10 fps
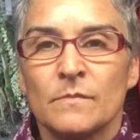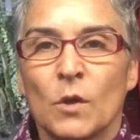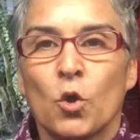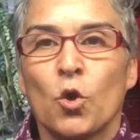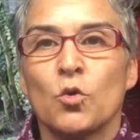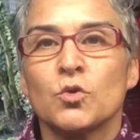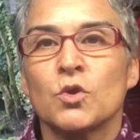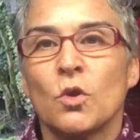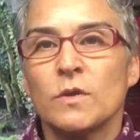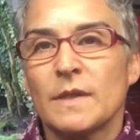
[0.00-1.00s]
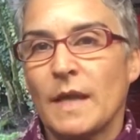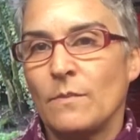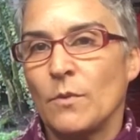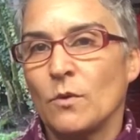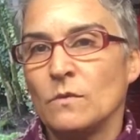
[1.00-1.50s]
console
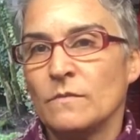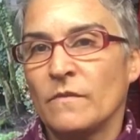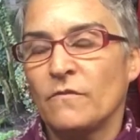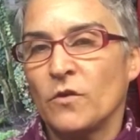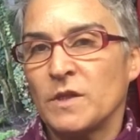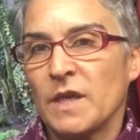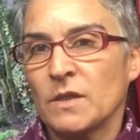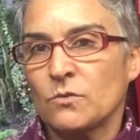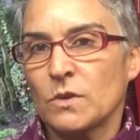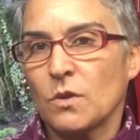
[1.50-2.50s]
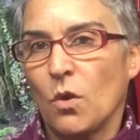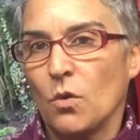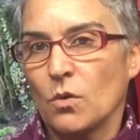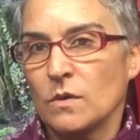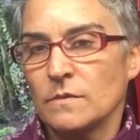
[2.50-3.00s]
table for the entrance
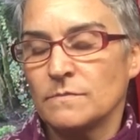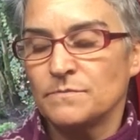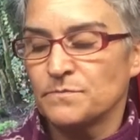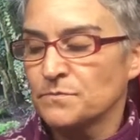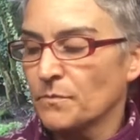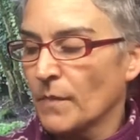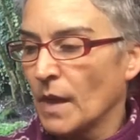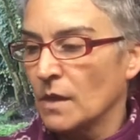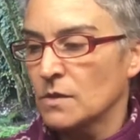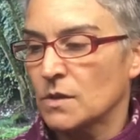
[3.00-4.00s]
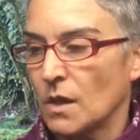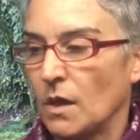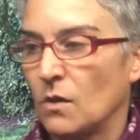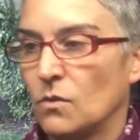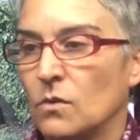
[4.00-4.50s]
hall.
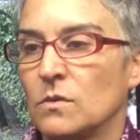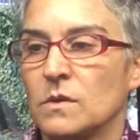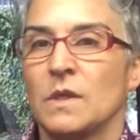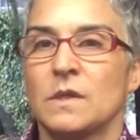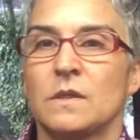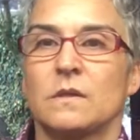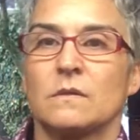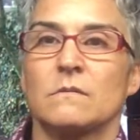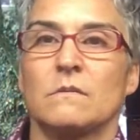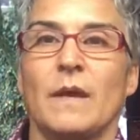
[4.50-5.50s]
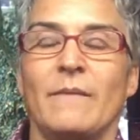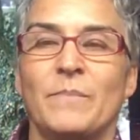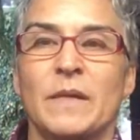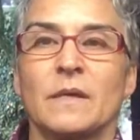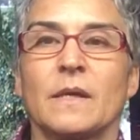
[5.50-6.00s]
So this has
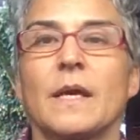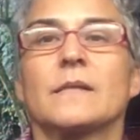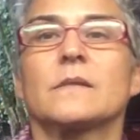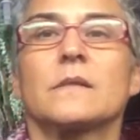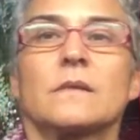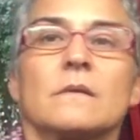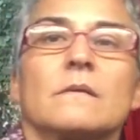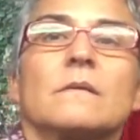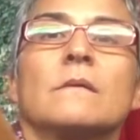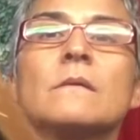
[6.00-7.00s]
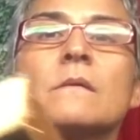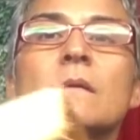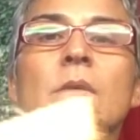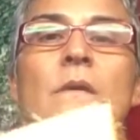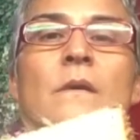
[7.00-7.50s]
been cut
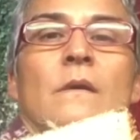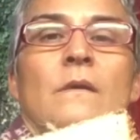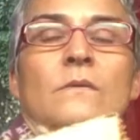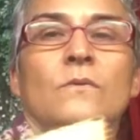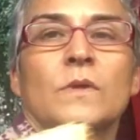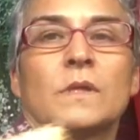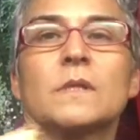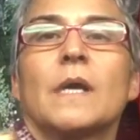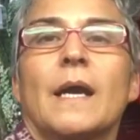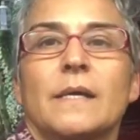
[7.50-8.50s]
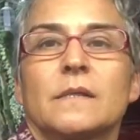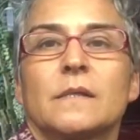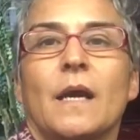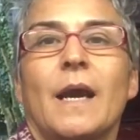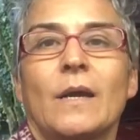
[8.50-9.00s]
to the size
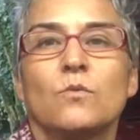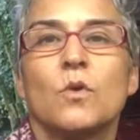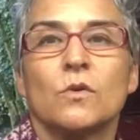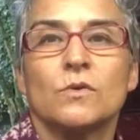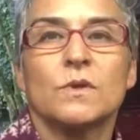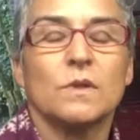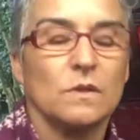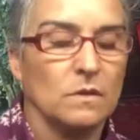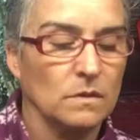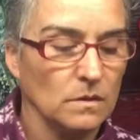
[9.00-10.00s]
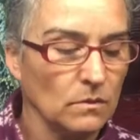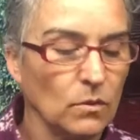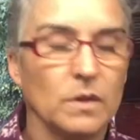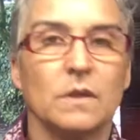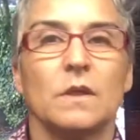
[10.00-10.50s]
I want,
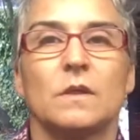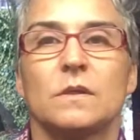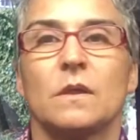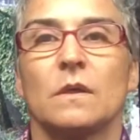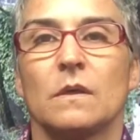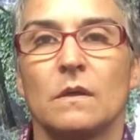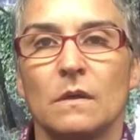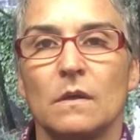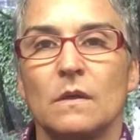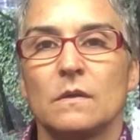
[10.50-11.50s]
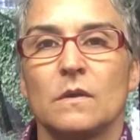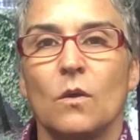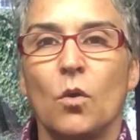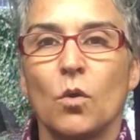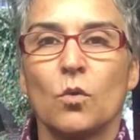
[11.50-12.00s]
what is the
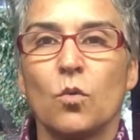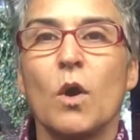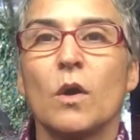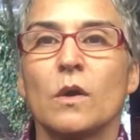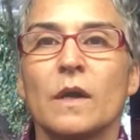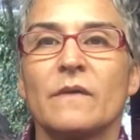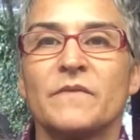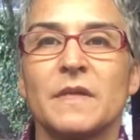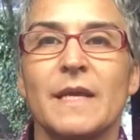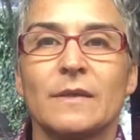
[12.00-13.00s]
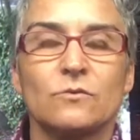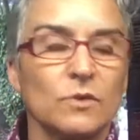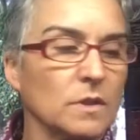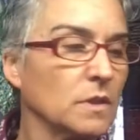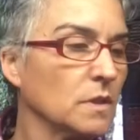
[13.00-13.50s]
whole wall of the
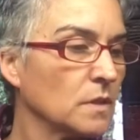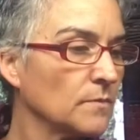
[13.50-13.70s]
entrance.